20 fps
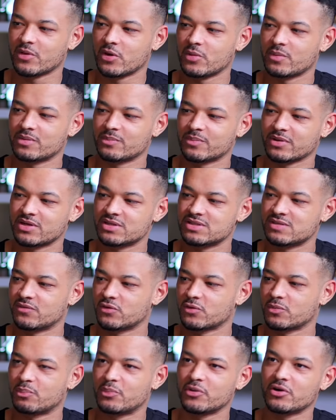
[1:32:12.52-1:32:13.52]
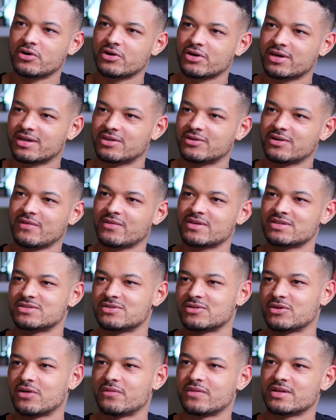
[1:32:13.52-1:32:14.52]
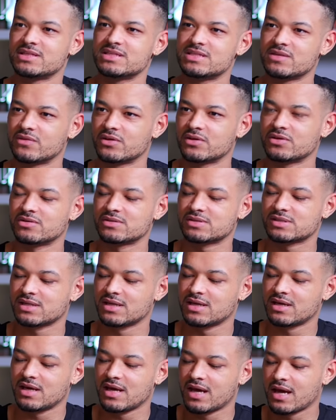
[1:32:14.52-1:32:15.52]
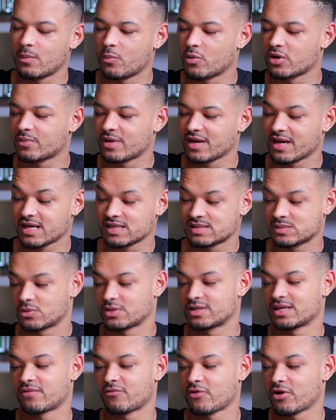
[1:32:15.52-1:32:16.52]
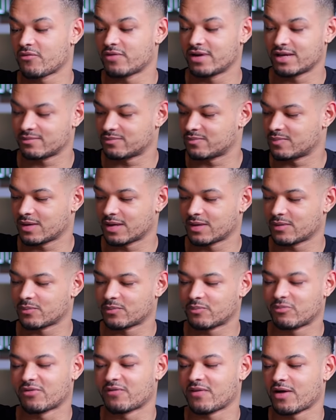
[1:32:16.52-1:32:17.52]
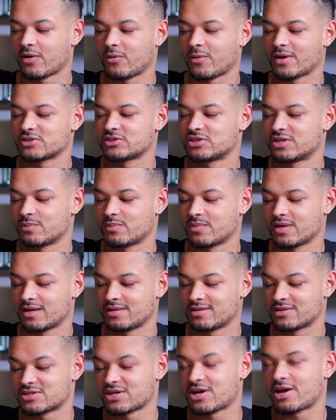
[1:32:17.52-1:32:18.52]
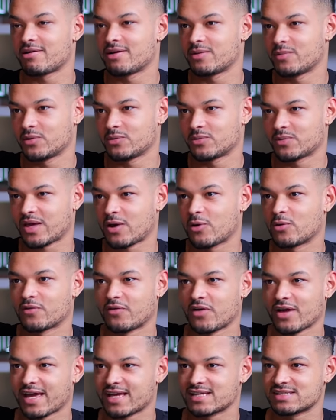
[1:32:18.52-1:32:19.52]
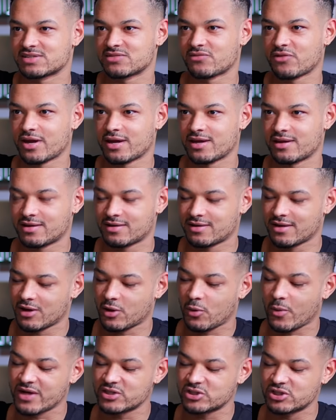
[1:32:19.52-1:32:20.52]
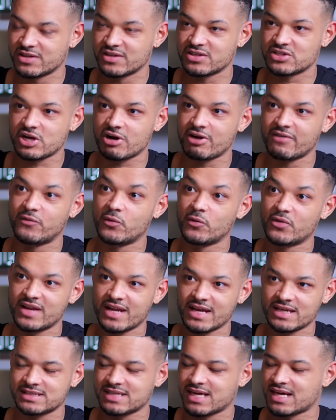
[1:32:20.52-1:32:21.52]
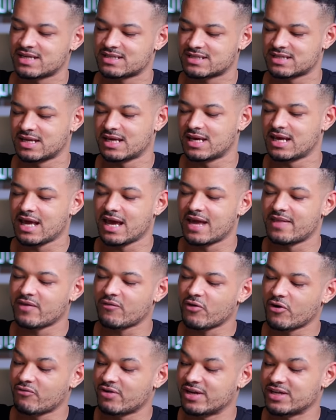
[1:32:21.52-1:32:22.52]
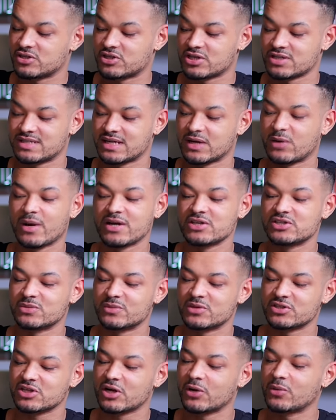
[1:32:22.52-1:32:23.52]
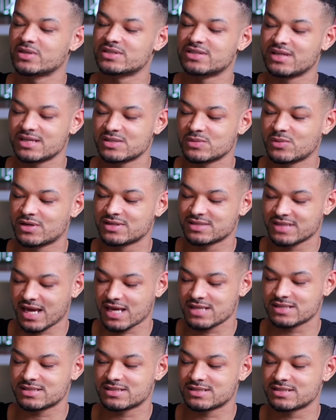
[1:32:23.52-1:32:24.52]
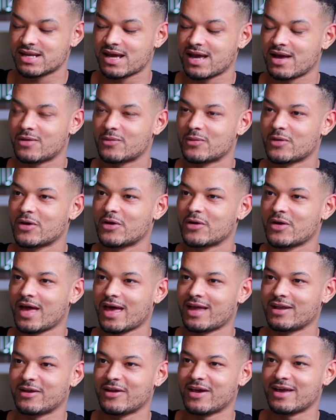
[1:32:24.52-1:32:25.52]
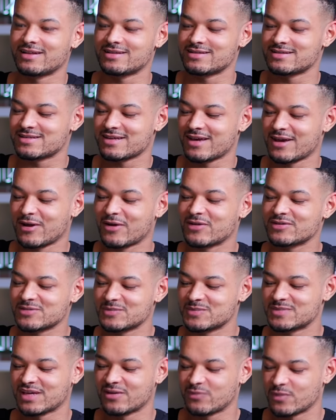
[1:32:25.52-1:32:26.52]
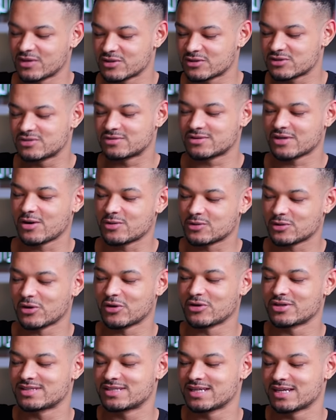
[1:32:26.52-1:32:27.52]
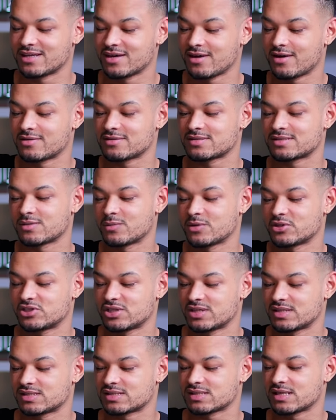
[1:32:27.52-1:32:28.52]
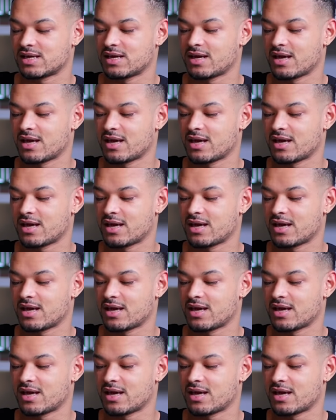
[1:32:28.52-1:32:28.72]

moment because of your book and you're having to do a lot of interviews. And um, one of my guests one day wrote a really eh, profound question in, in the diary. We get all of our guests to write a, a, question in the diary for the next guest. And they wrote a really interesting question, which I always like to ask guests now and, and, and ask them to give me the total honesty in the answer, which is,